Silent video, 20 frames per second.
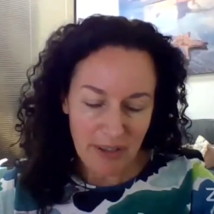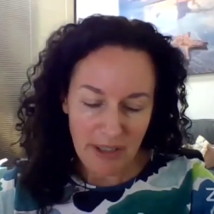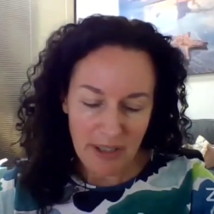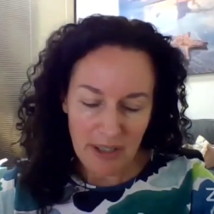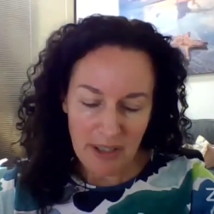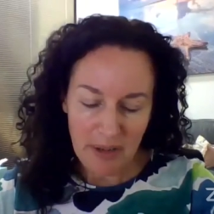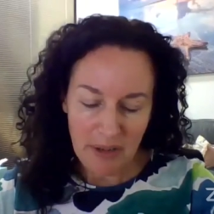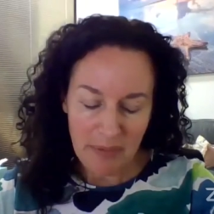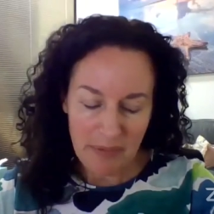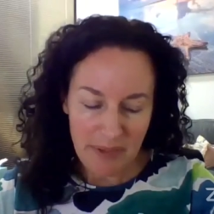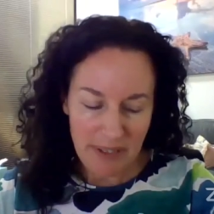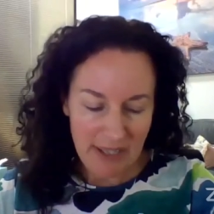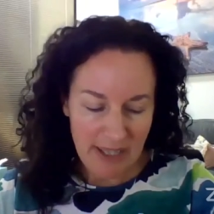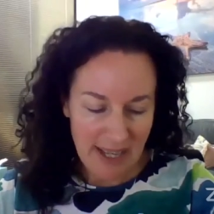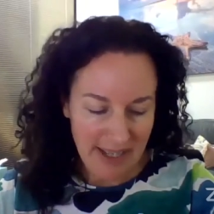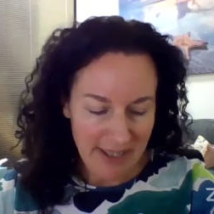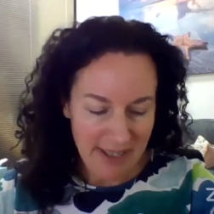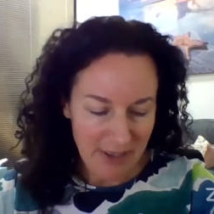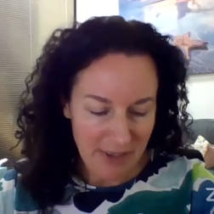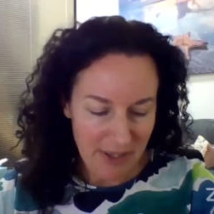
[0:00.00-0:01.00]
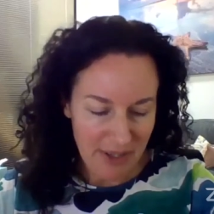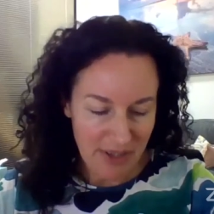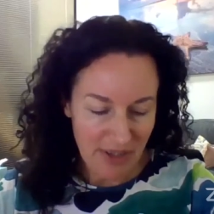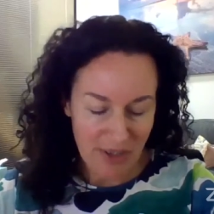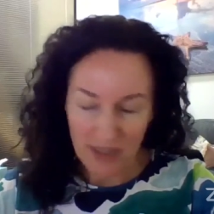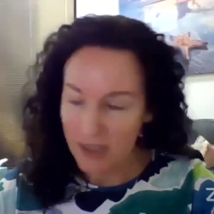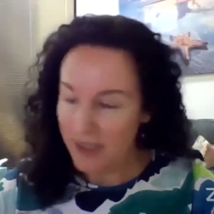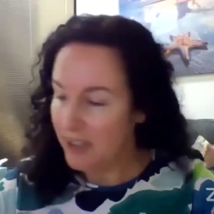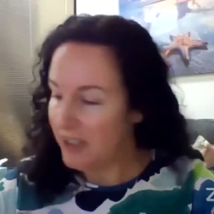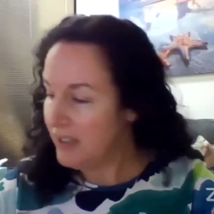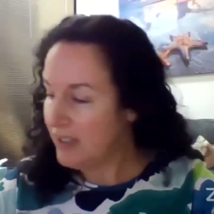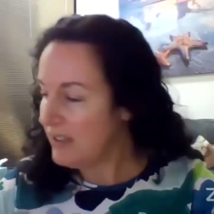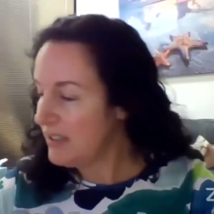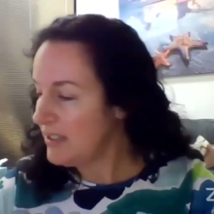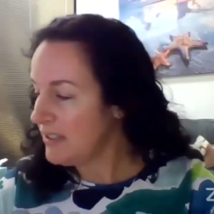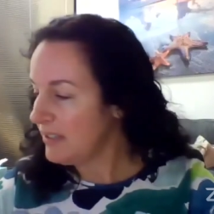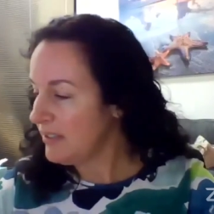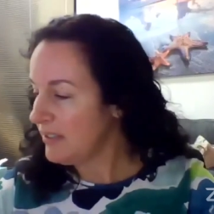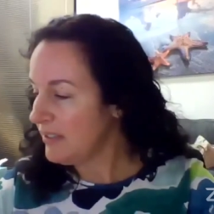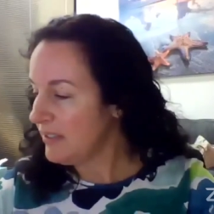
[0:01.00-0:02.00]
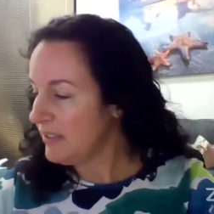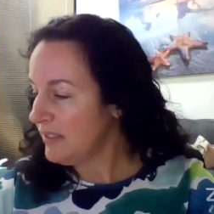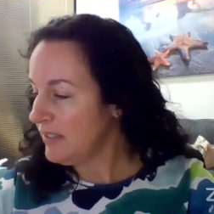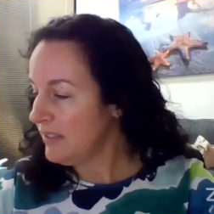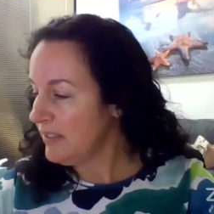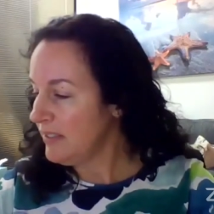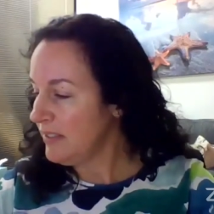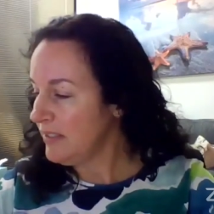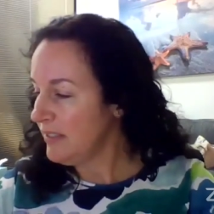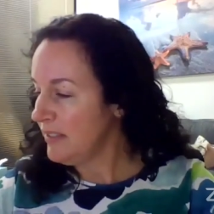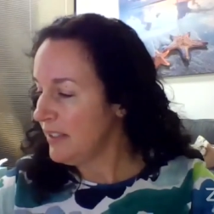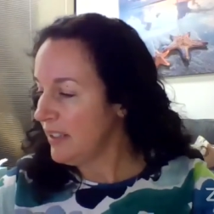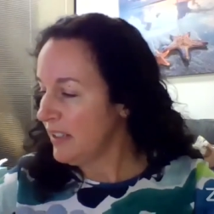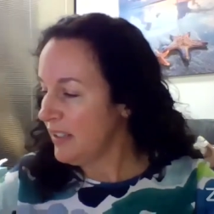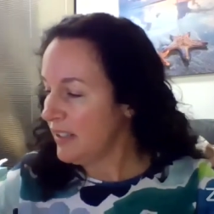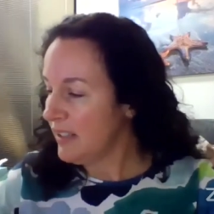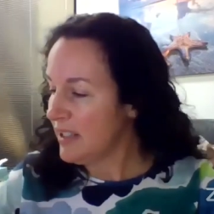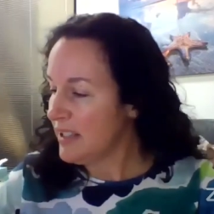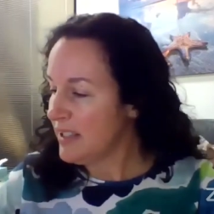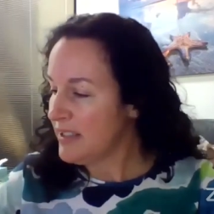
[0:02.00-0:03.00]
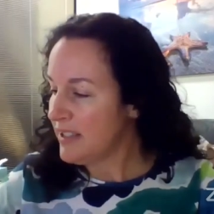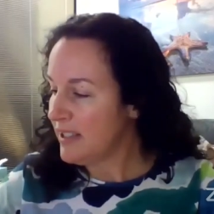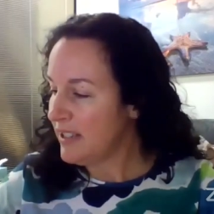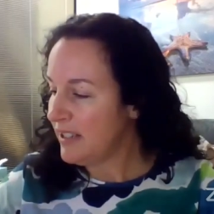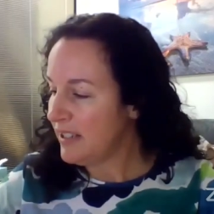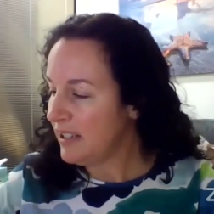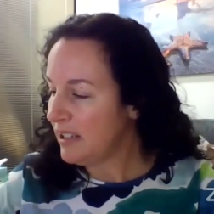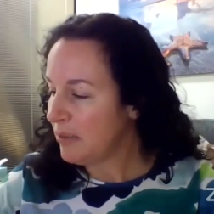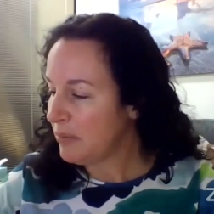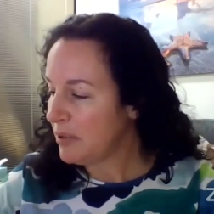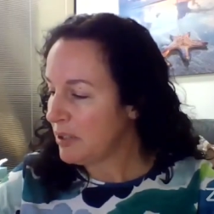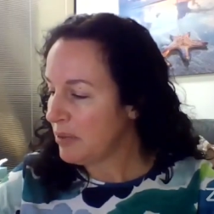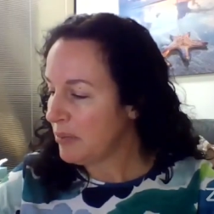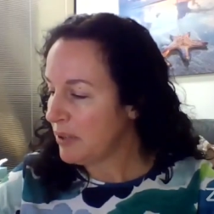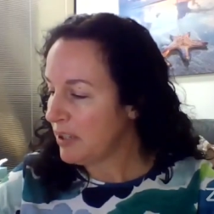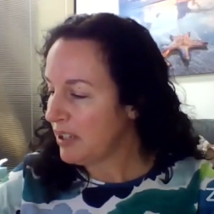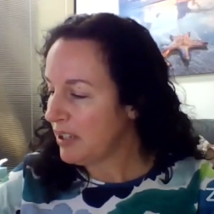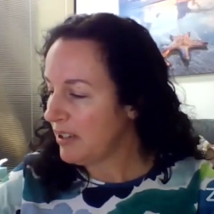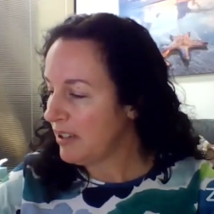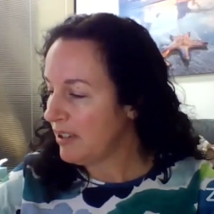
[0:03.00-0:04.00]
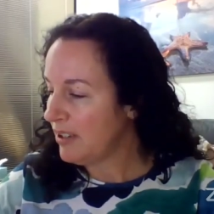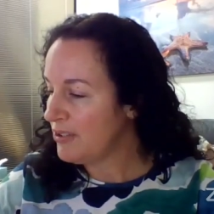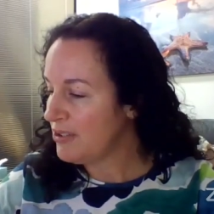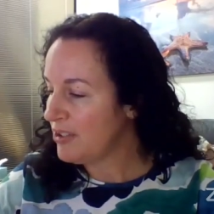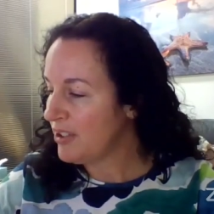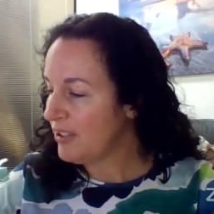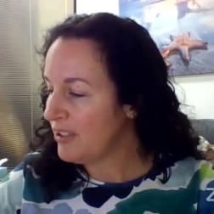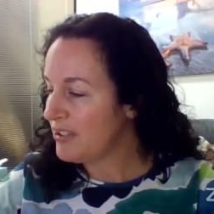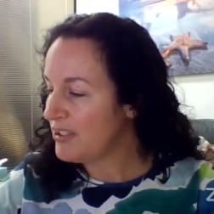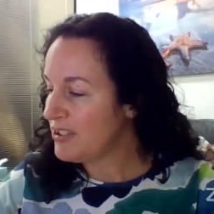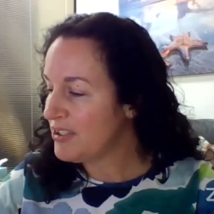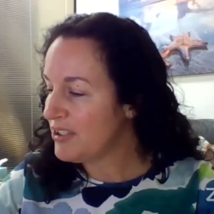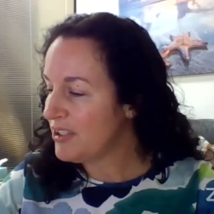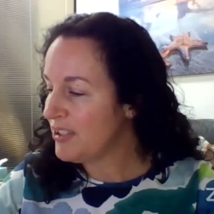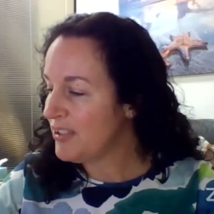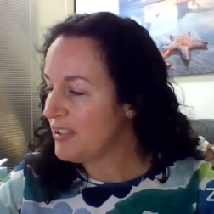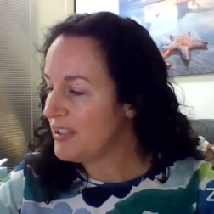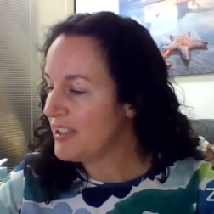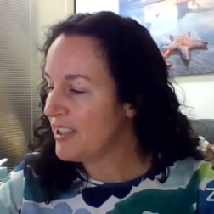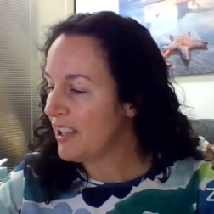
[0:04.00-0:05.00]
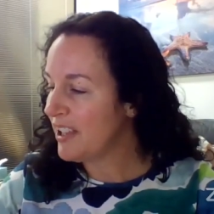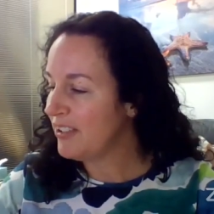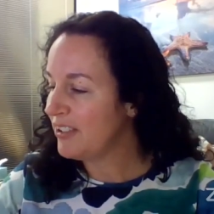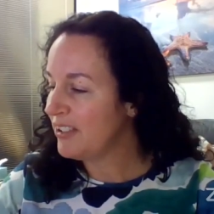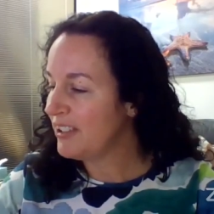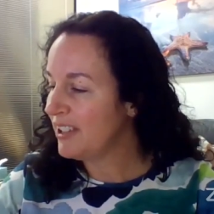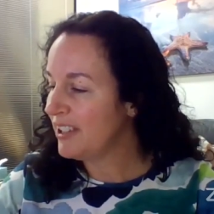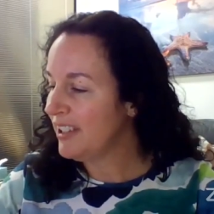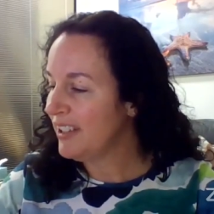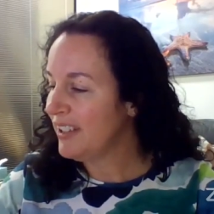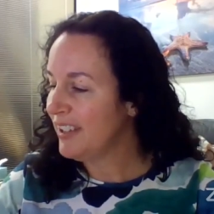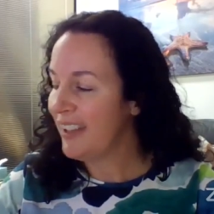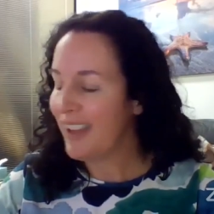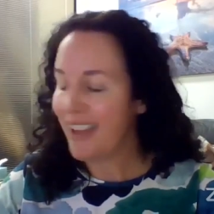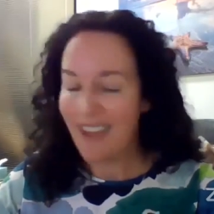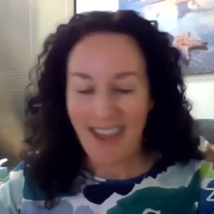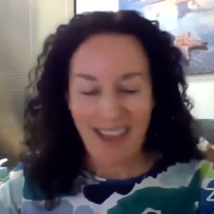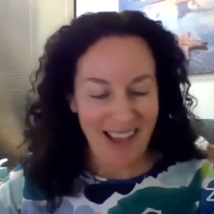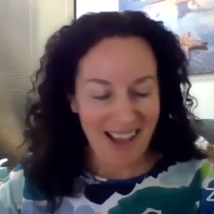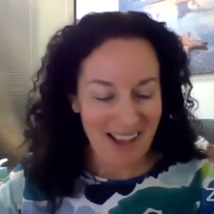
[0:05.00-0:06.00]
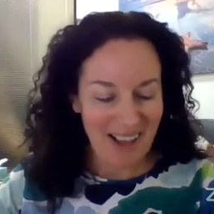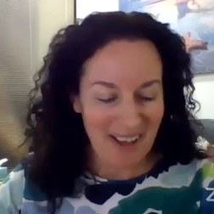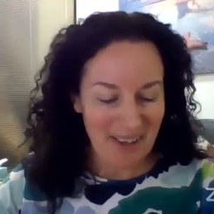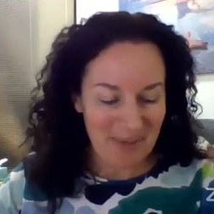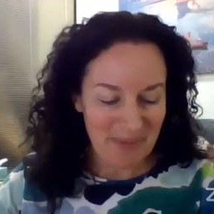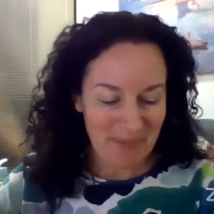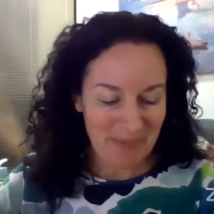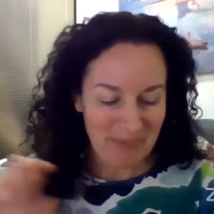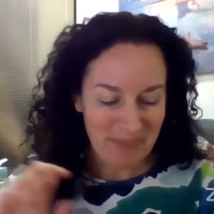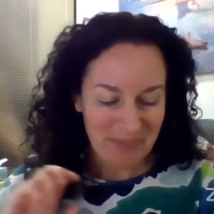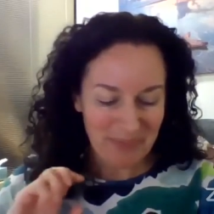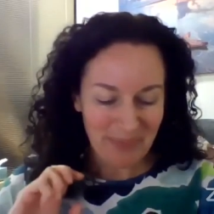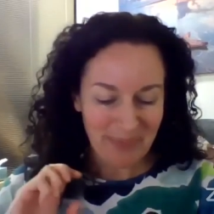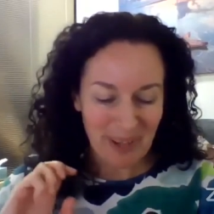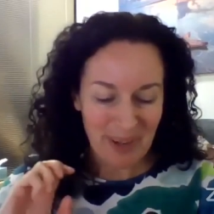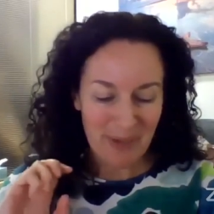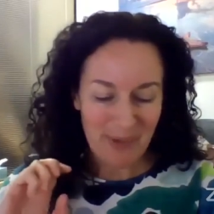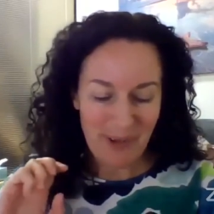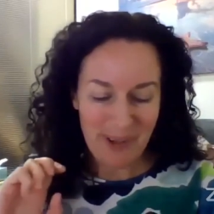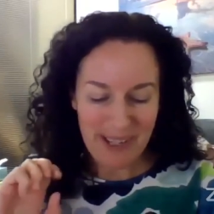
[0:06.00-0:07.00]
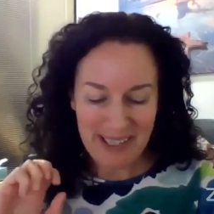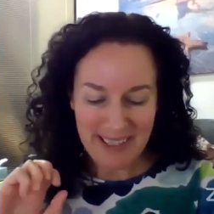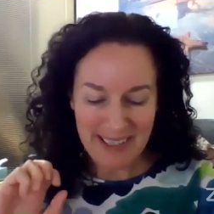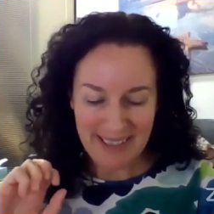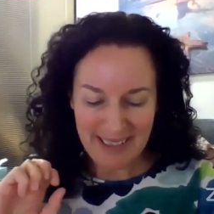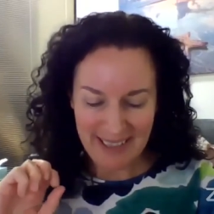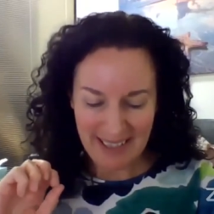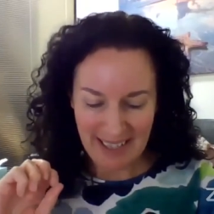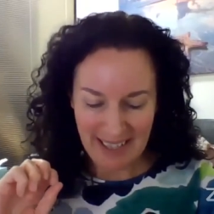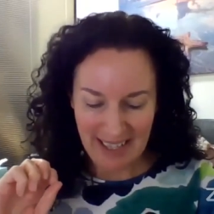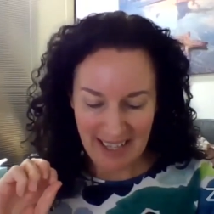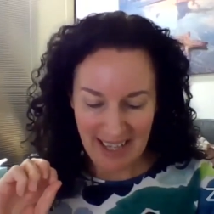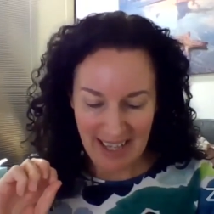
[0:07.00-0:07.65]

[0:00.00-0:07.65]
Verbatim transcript: um, the last question, unless I can't see any coming up here, try not to turn the sound on again. Um, what is,